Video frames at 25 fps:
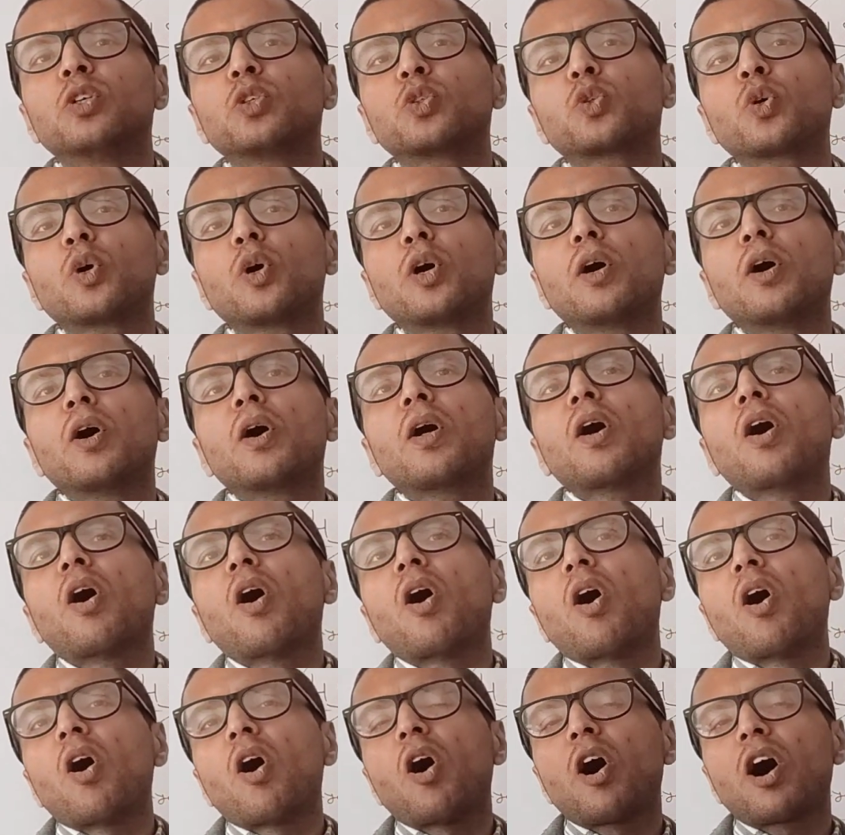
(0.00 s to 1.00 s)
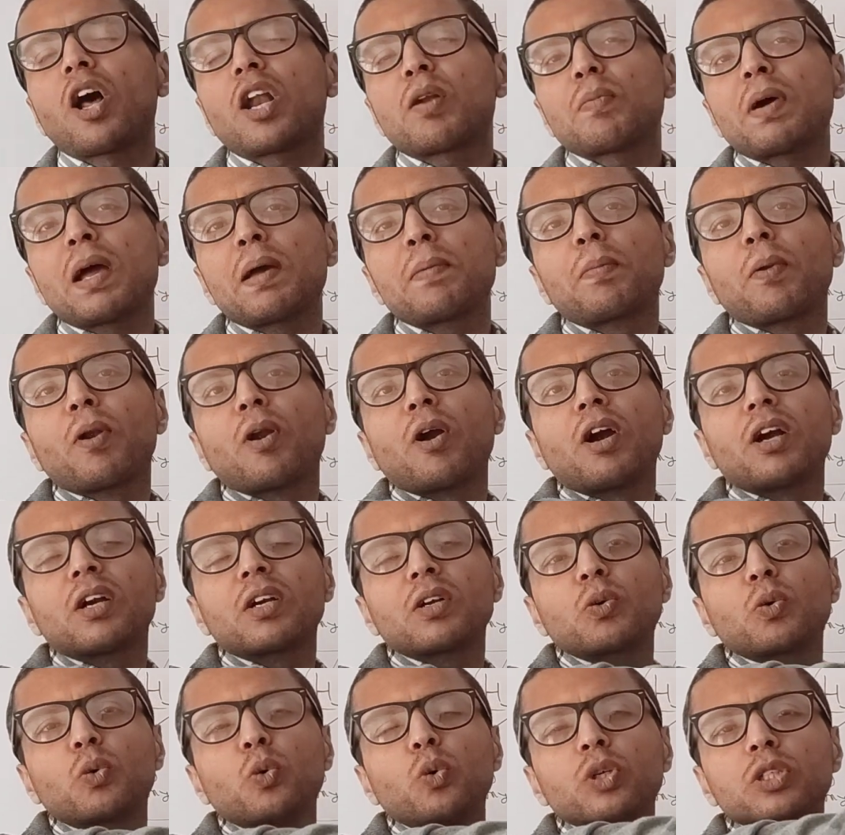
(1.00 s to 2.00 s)
So all my
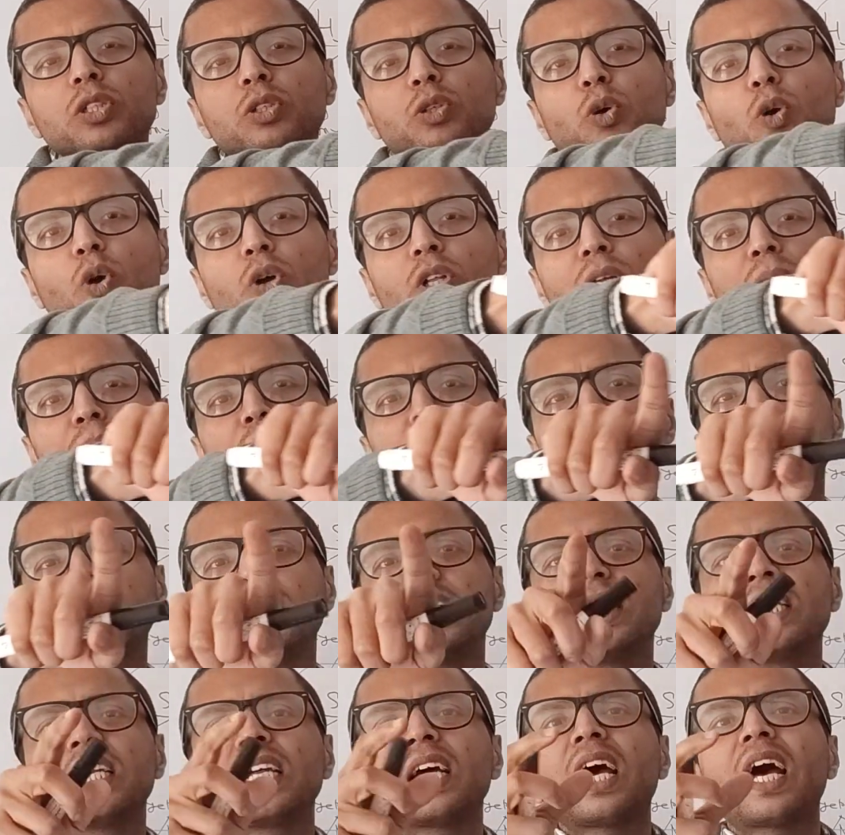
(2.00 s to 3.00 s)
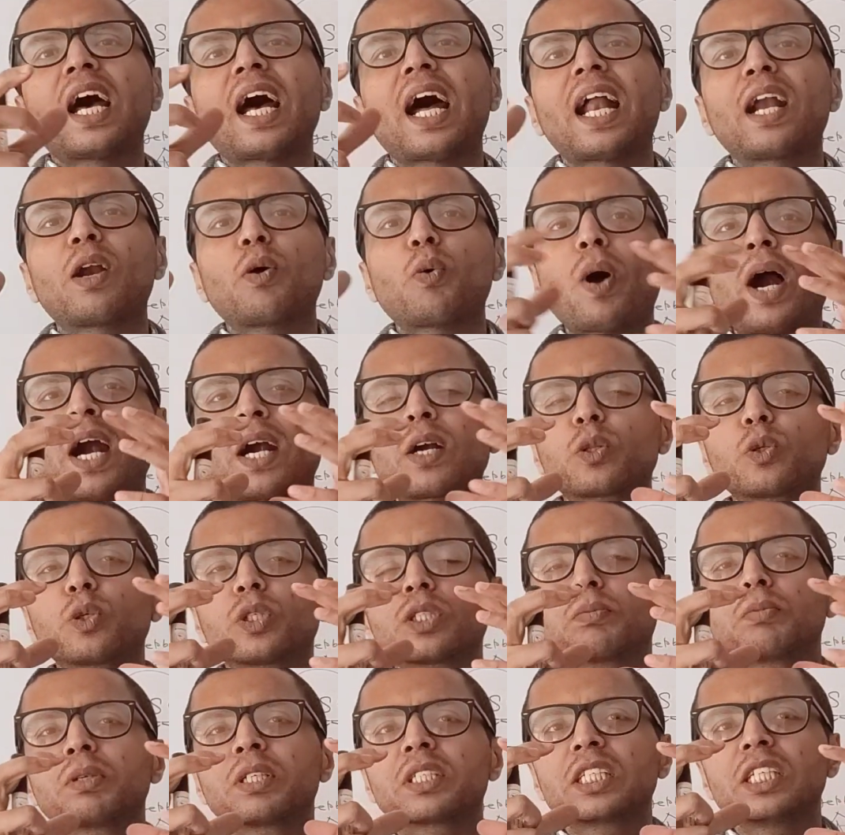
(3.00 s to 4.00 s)
blood goes through the machine, and what
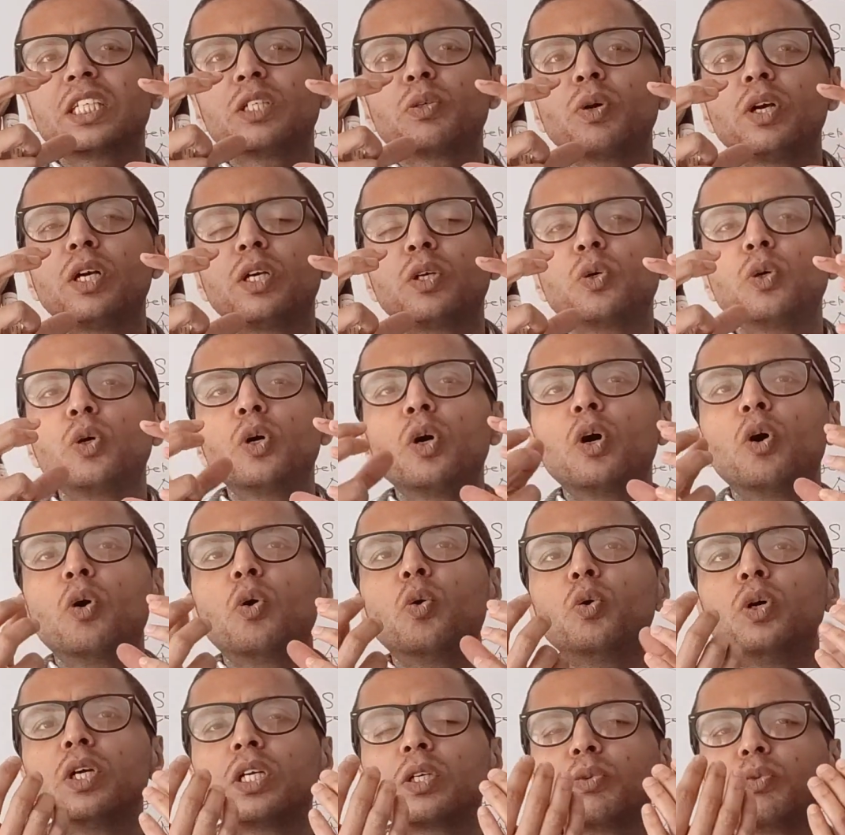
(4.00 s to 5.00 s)
those machine will do,